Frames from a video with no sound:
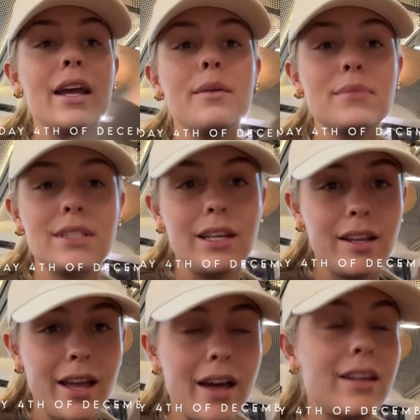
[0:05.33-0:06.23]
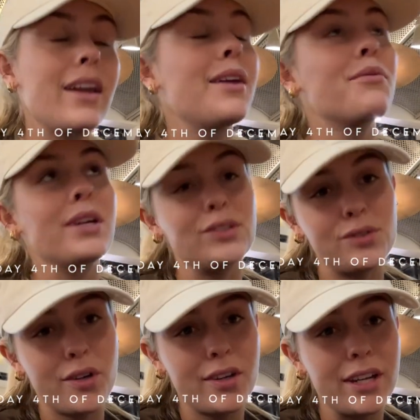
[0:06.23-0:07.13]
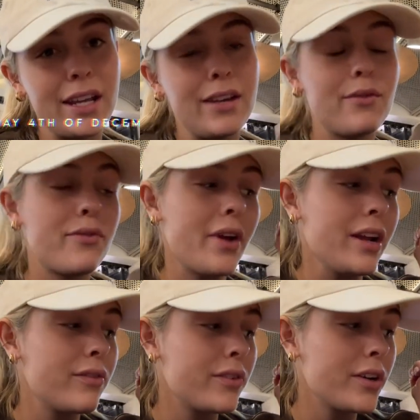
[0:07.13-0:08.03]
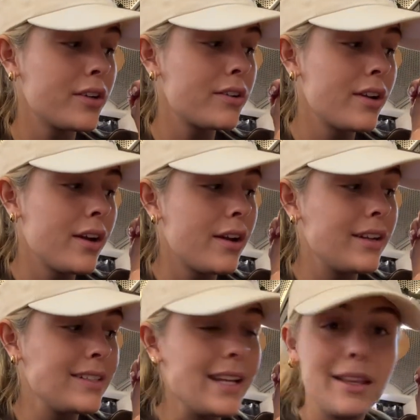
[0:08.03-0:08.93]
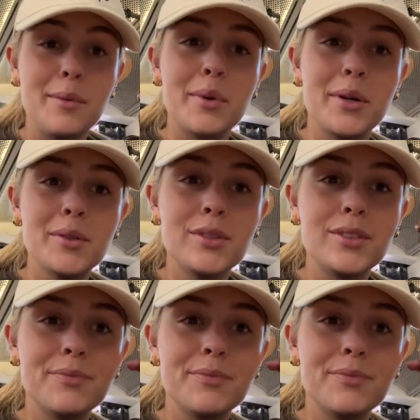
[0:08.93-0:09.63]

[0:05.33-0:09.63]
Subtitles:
am sitting at a restaurant in Frankfurt, Deli Bros.